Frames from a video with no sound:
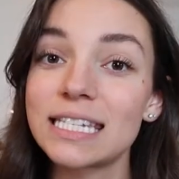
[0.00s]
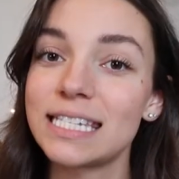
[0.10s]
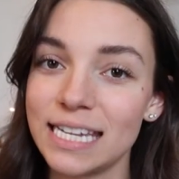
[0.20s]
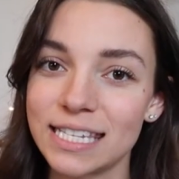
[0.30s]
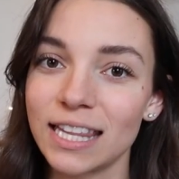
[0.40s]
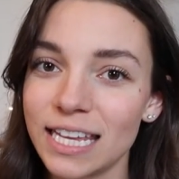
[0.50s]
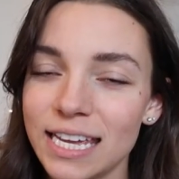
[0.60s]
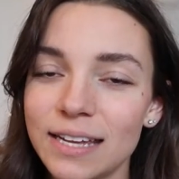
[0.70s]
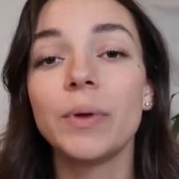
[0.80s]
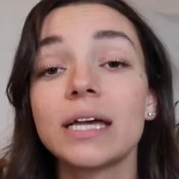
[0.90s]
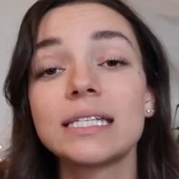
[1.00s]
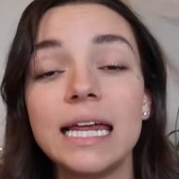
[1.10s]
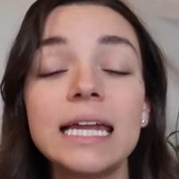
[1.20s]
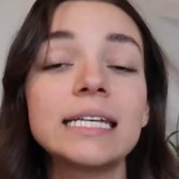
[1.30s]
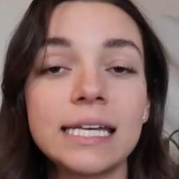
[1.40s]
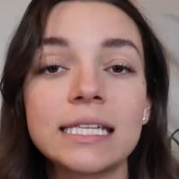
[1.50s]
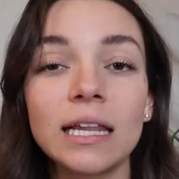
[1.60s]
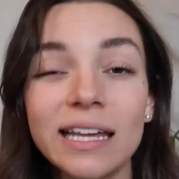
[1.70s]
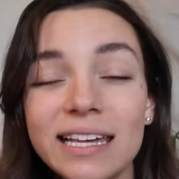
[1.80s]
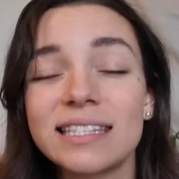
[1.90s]
seasonally because eating
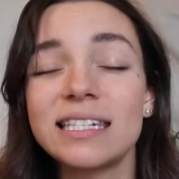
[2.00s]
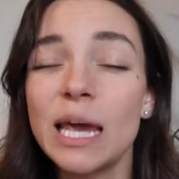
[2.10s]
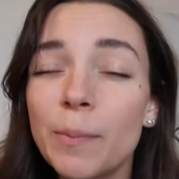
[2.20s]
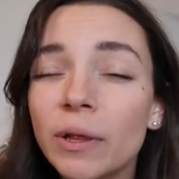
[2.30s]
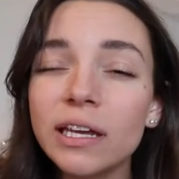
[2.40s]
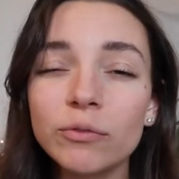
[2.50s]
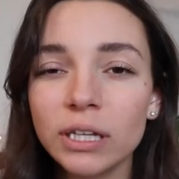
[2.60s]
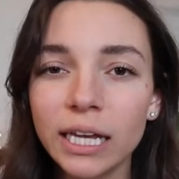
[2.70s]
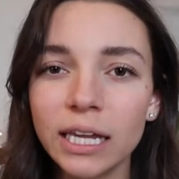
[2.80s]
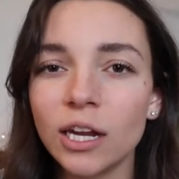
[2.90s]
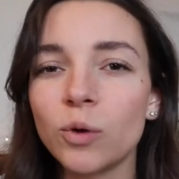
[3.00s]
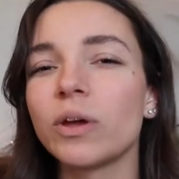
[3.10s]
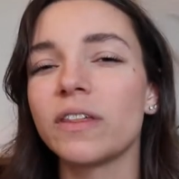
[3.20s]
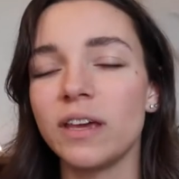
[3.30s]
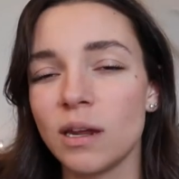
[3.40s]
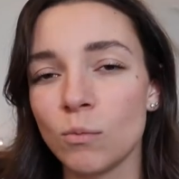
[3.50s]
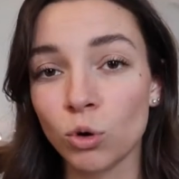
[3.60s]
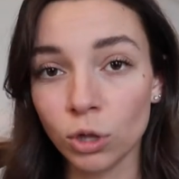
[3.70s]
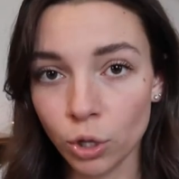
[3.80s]
seasonally is typically related with eating more